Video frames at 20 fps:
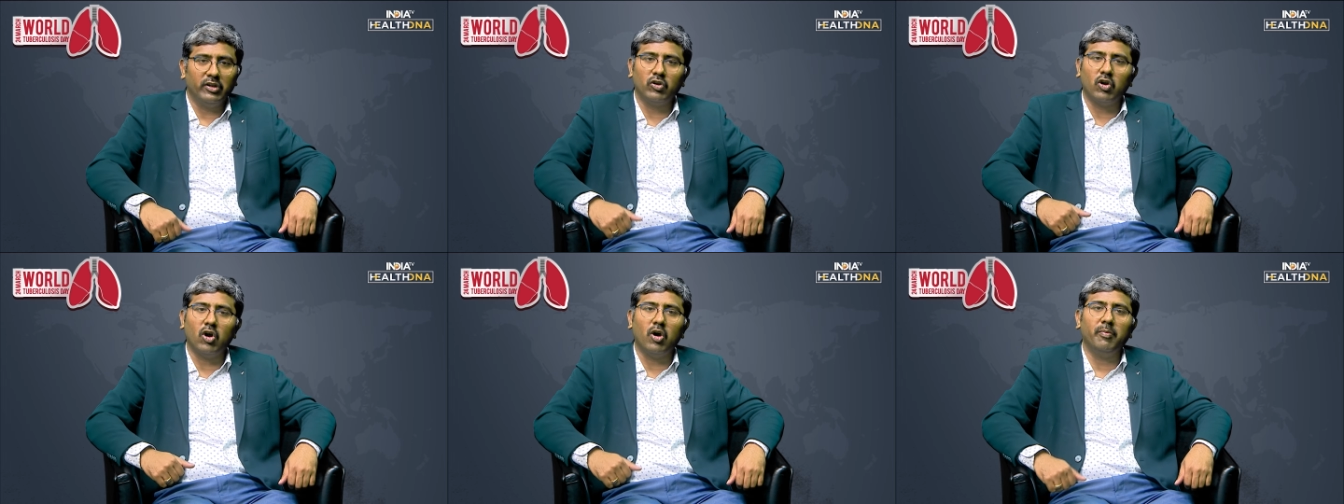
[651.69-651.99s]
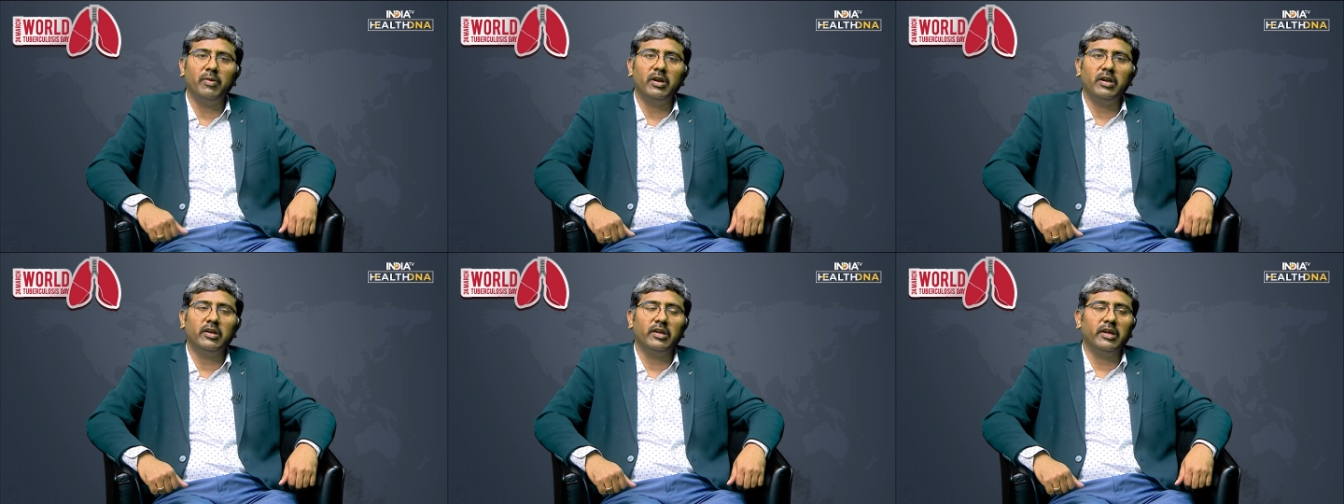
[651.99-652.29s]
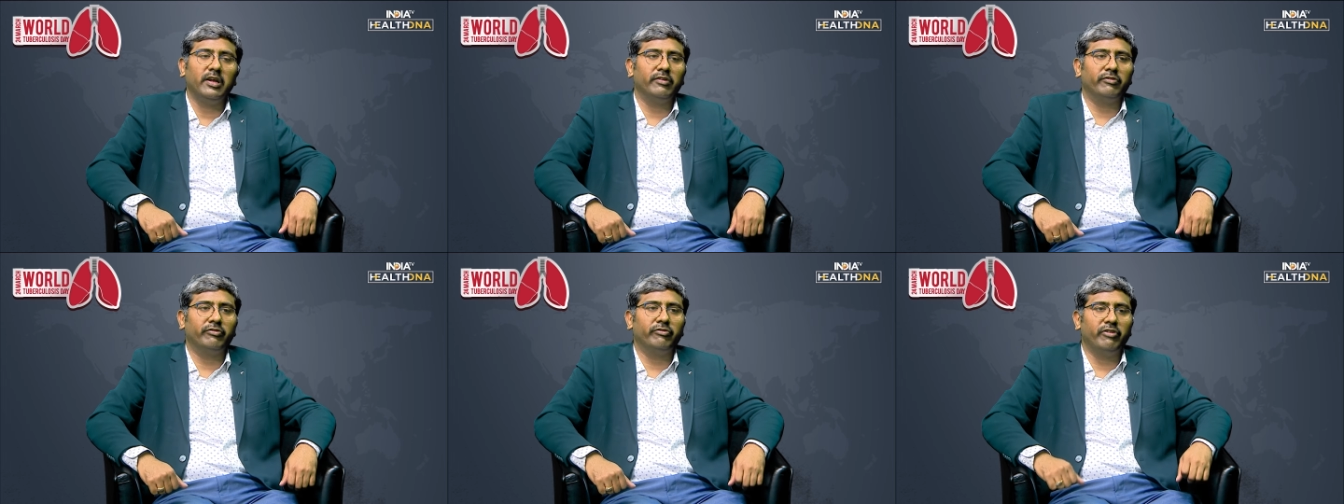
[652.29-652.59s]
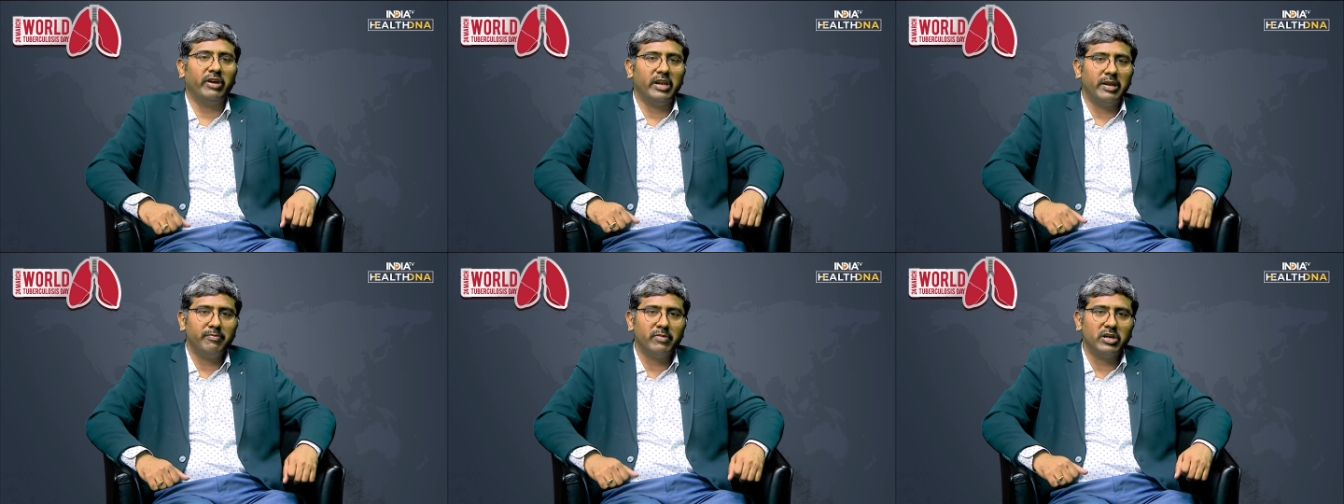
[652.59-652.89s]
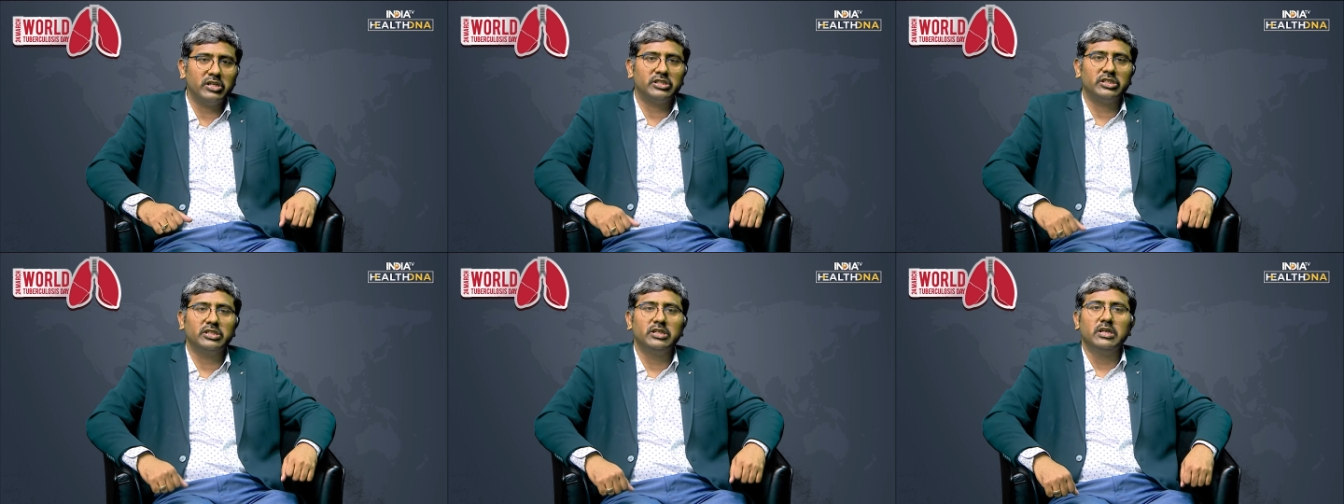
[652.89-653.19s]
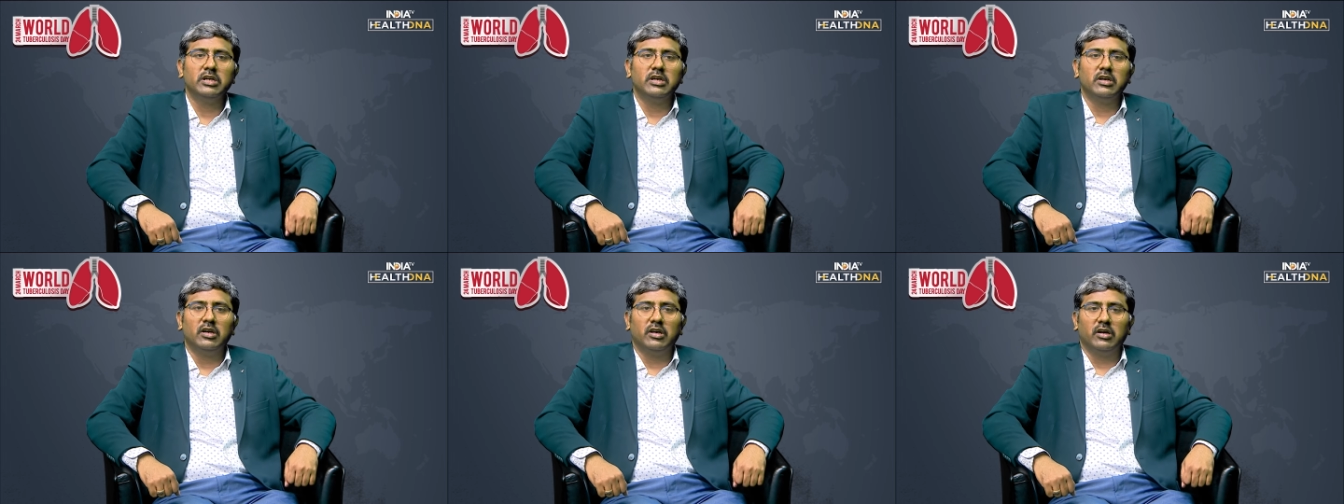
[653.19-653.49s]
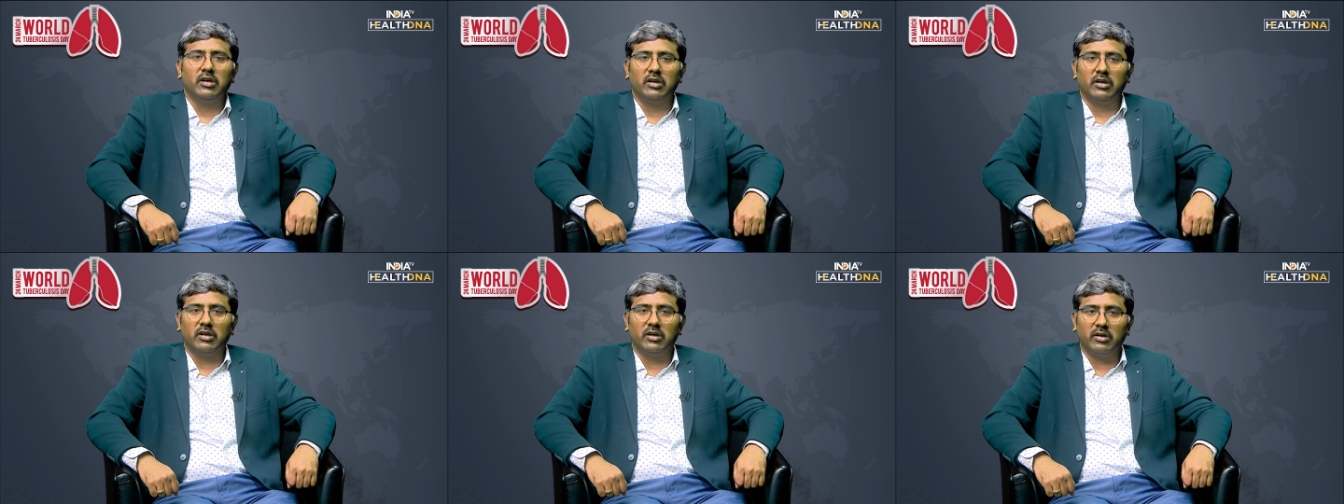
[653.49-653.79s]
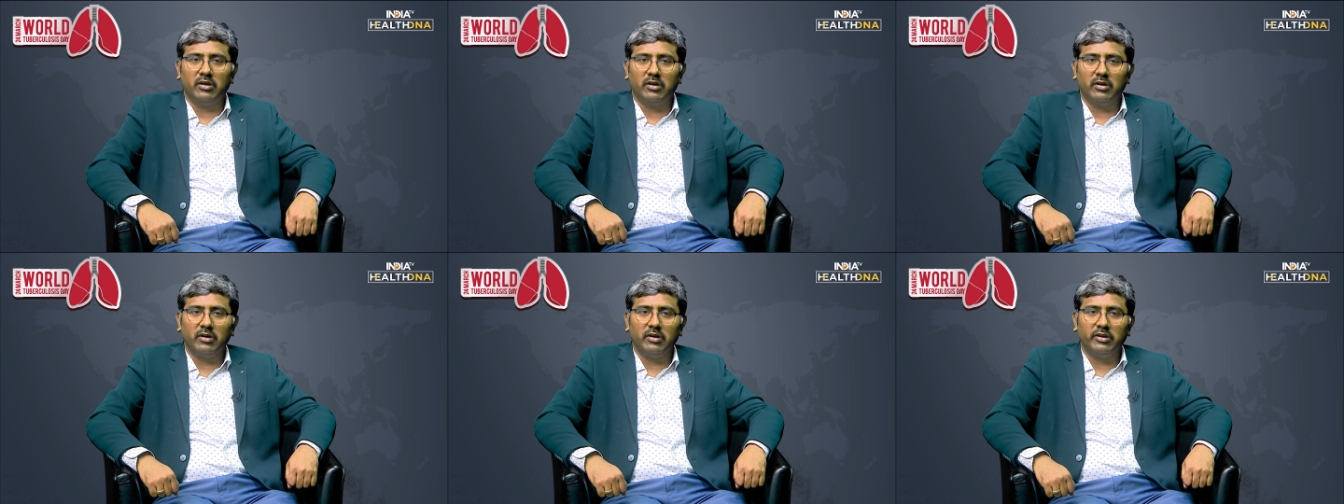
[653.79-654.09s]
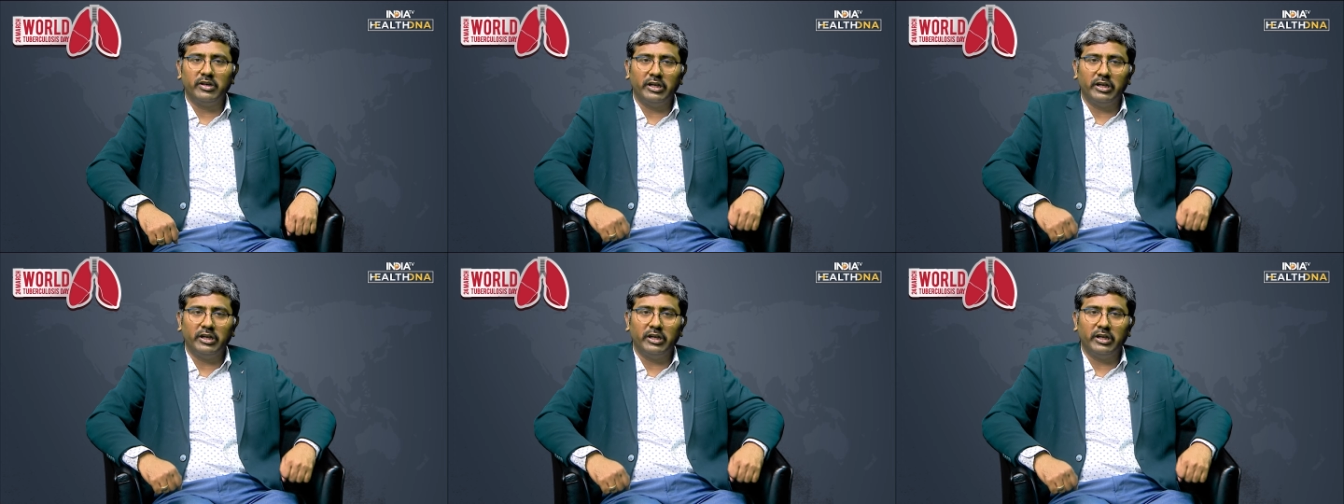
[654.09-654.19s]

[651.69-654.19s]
The government is very much uh,